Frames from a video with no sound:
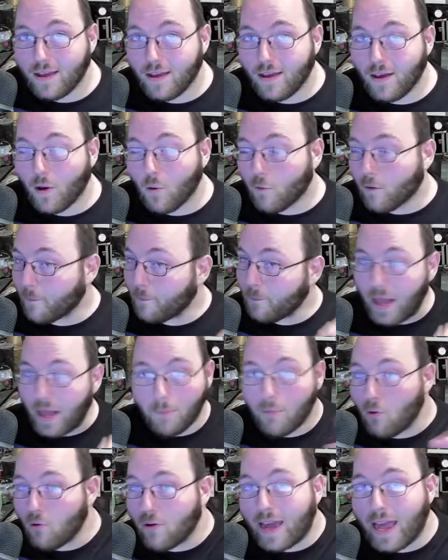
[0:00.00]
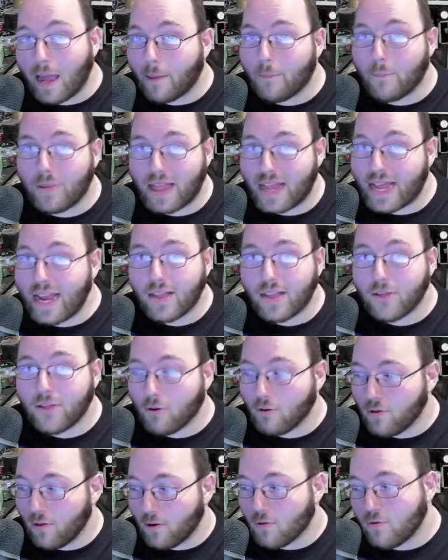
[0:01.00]
where people can't play in their
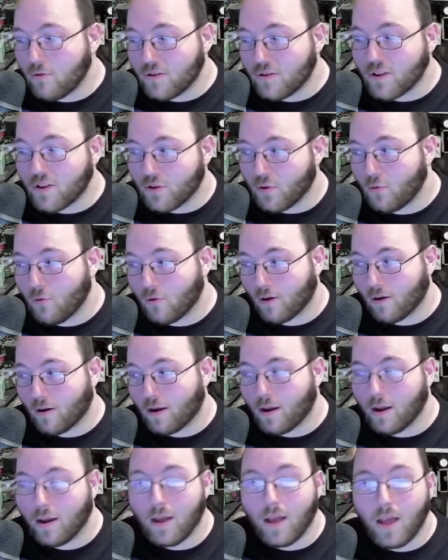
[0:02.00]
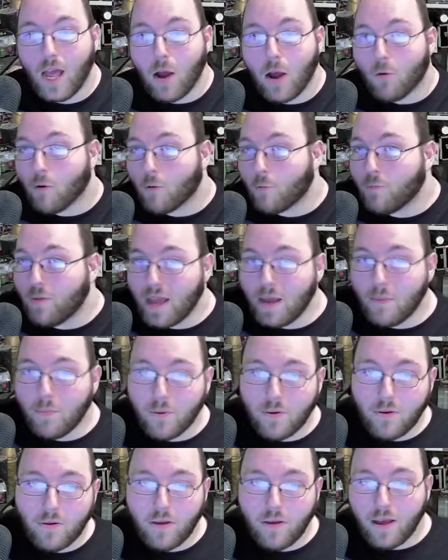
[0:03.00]
local store, where
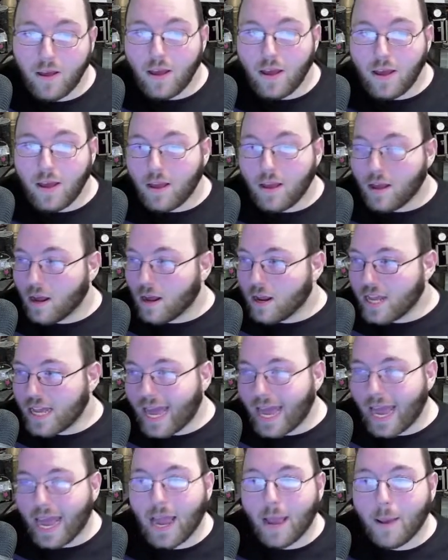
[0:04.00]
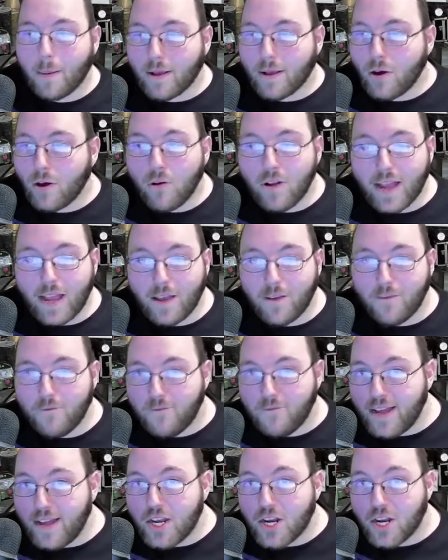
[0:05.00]
people can't go to
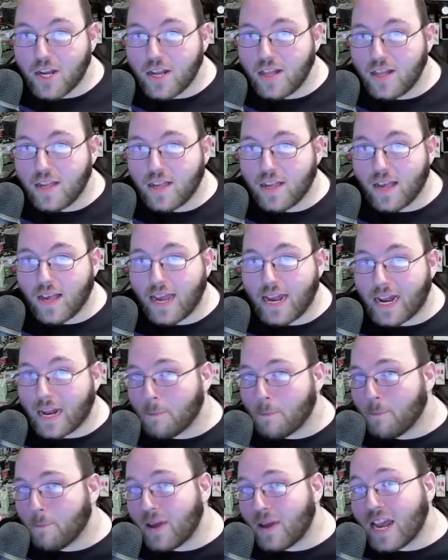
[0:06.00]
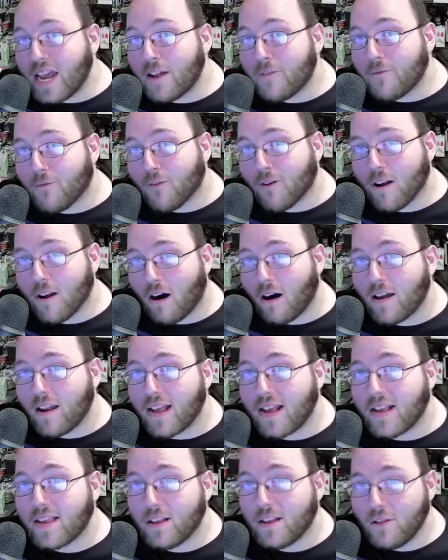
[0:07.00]
conventions and compete for con
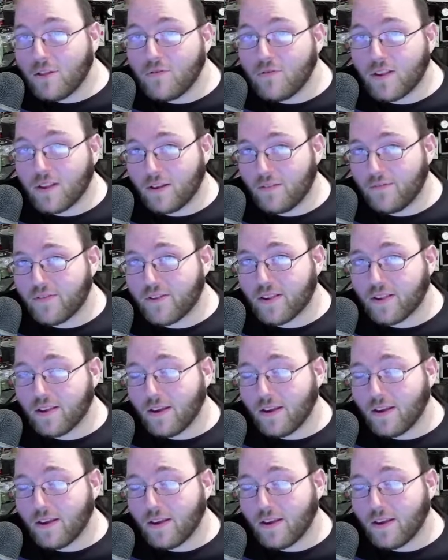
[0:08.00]
exclusives,